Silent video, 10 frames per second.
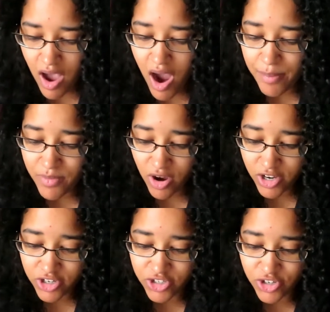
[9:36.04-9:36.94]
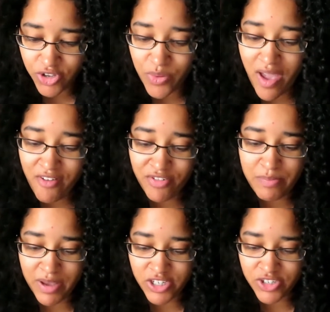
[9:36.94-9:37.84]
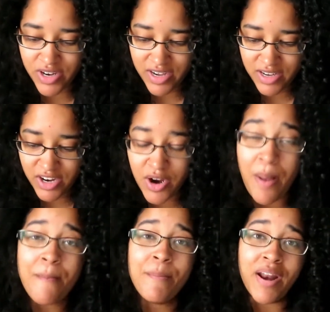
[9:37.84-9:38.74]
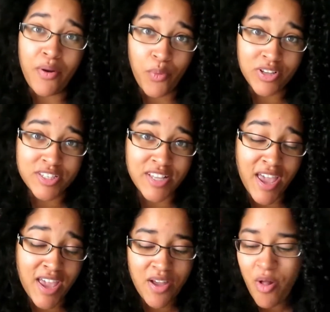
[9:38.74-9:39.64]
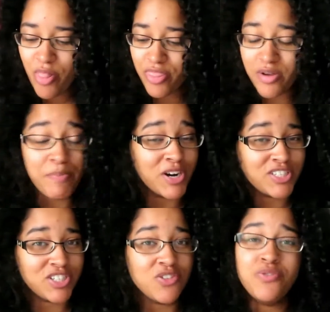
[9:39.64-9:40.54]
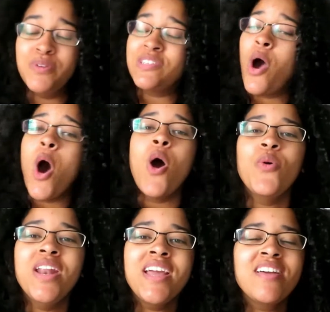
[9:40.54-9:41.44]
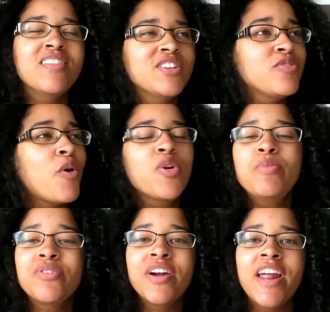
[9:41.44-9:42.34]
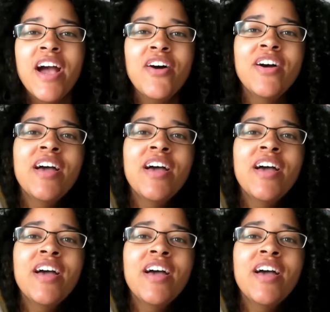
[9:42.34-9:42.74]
I'm not gonna show you every picture in here, but I will say the person who is owning this photo book right now